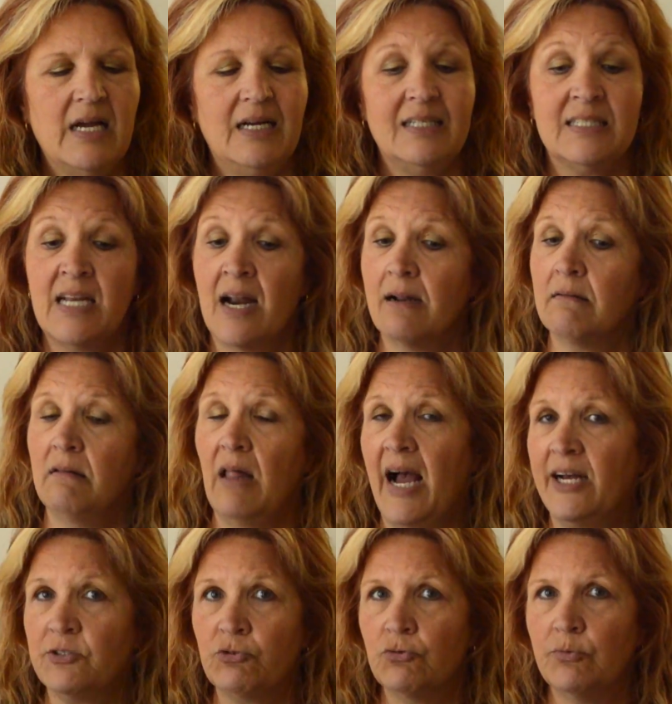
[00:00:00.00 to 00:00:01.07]
It's not a
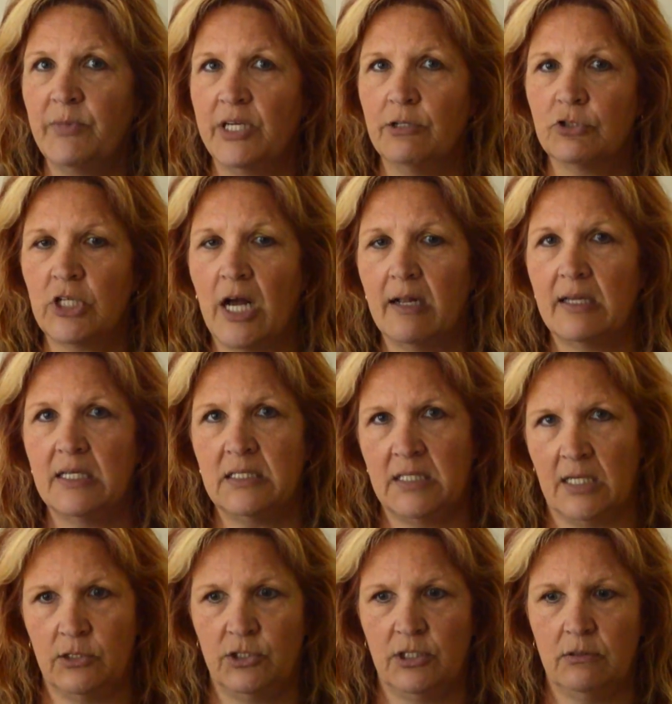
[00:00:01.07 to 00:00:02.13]
classroom that your child gets
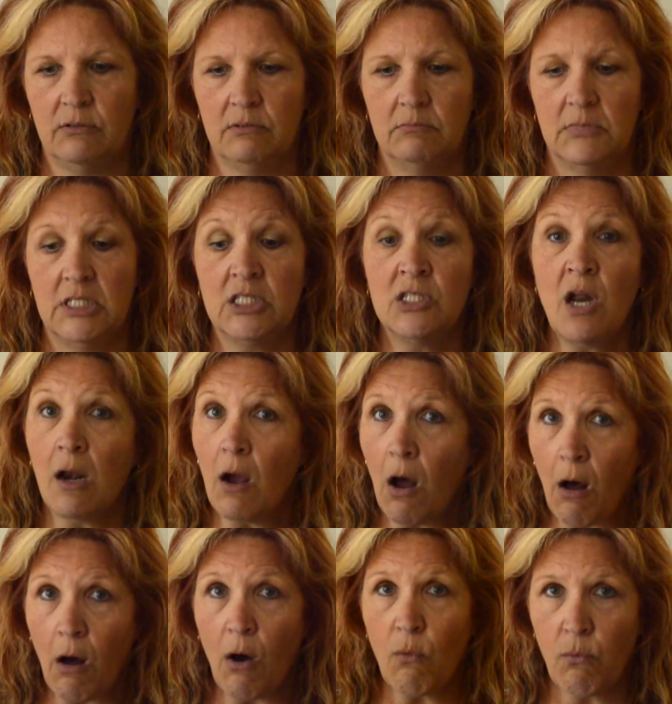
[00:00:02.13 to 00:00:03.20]
sent to. It's not a
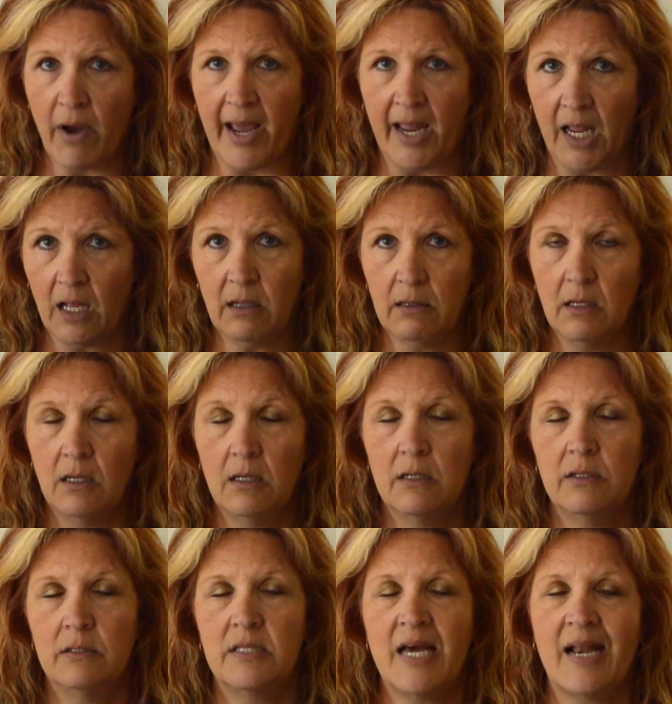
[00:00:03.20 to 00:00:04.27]
hallway
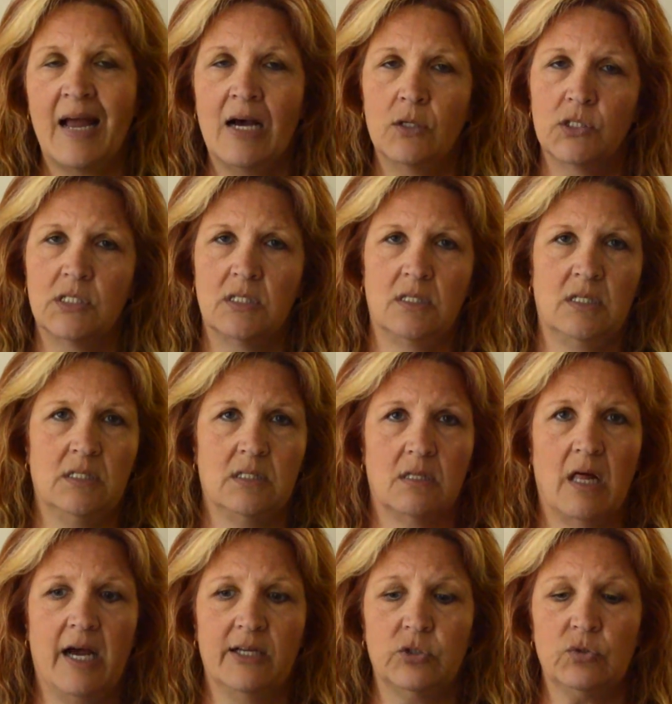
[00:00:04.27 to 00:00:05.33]
that houses these
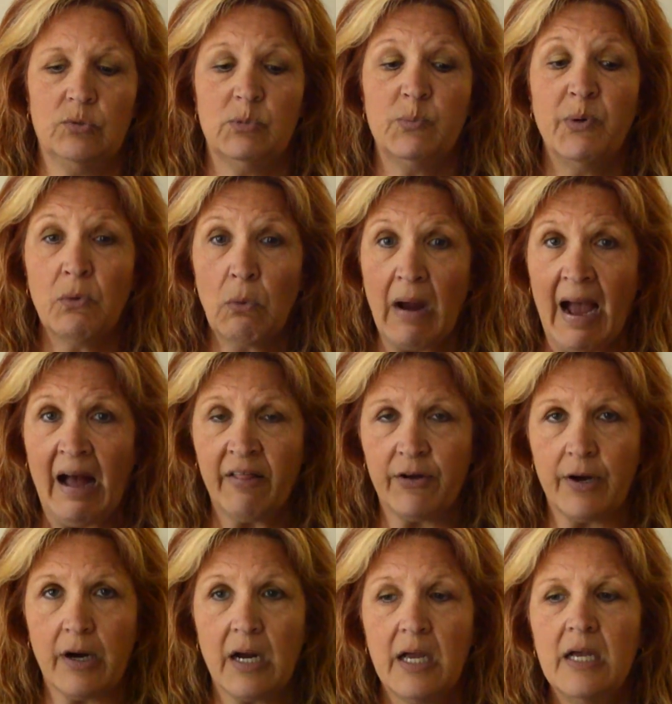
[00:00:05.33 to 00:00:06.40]
classrooms, but
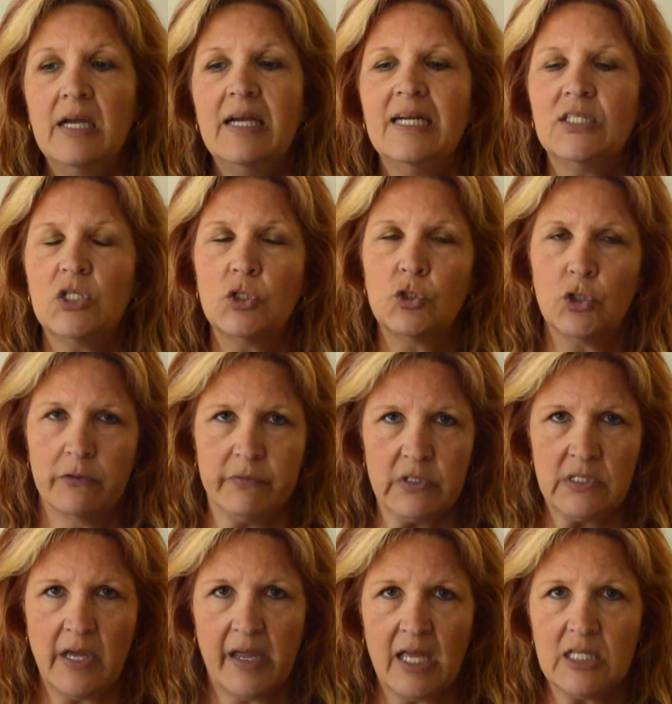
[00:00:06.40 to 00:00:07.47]
rather it's a service
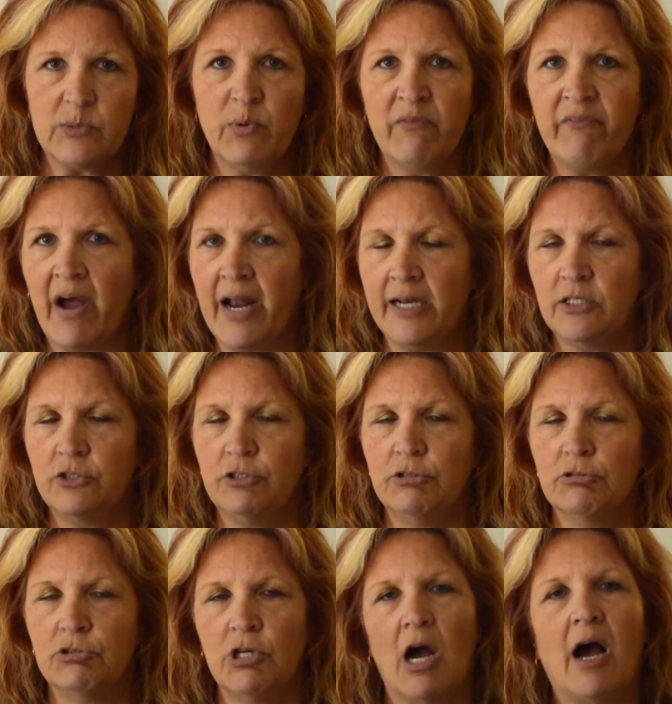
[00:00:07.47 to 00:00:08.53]
that gets provided to
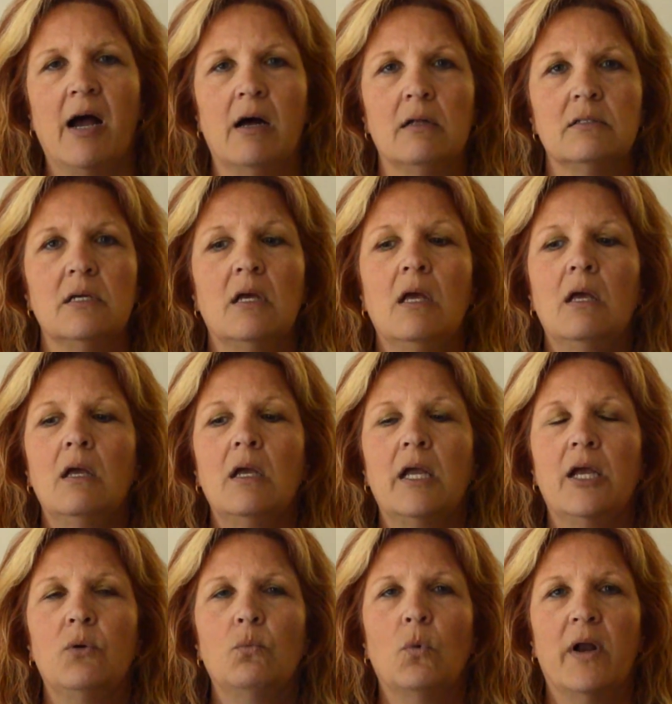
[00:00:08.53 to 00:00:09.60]
your child
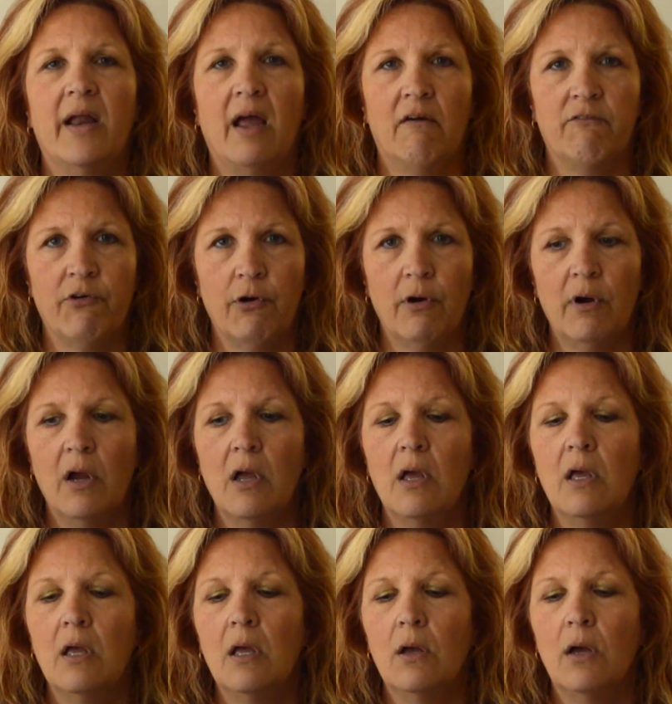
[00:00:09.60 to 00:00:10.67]
in whatever
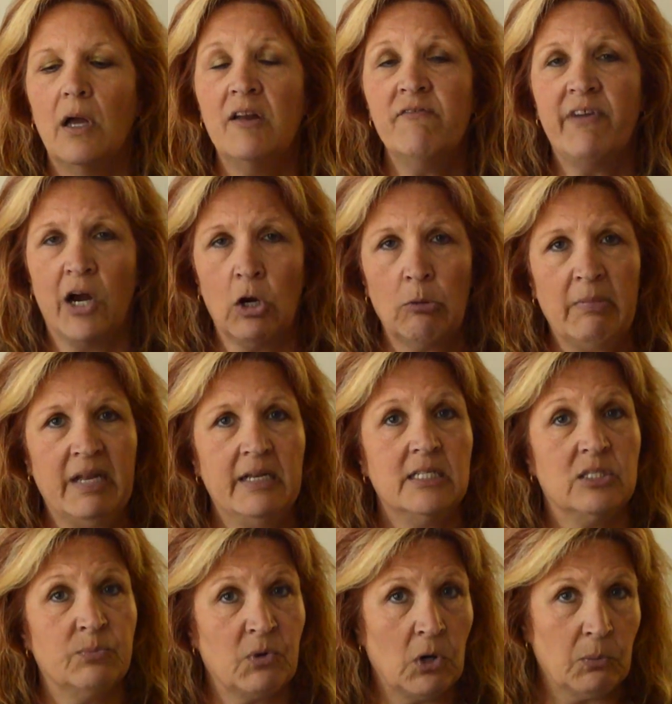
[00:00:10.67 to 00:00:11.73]
environment is
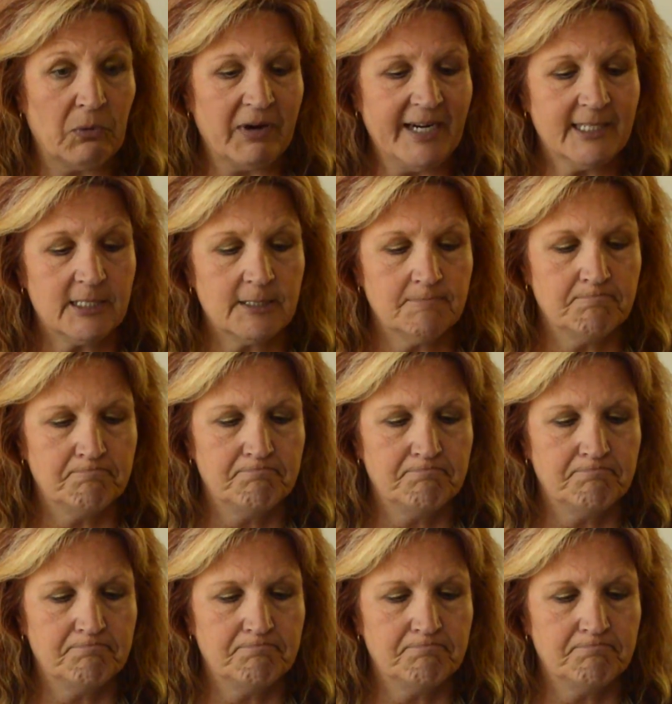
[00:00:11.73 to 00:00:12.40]
appropriate.